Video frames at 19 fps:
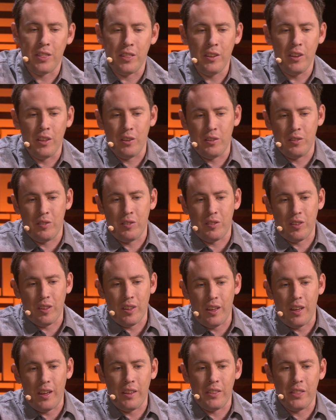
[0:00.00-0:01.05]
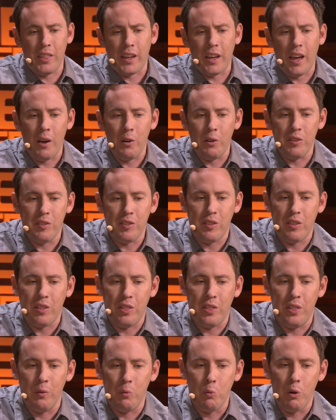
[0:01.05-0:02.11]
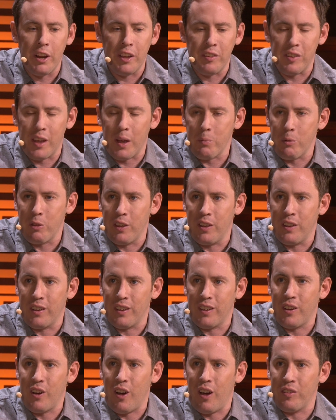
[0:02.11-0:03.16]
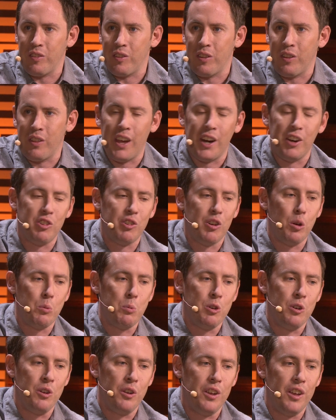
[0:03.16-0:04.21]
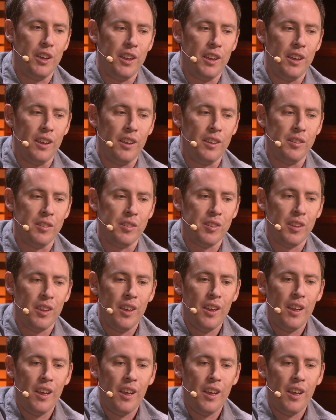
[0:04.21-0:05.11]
there's like one example that causes a lot of trouble is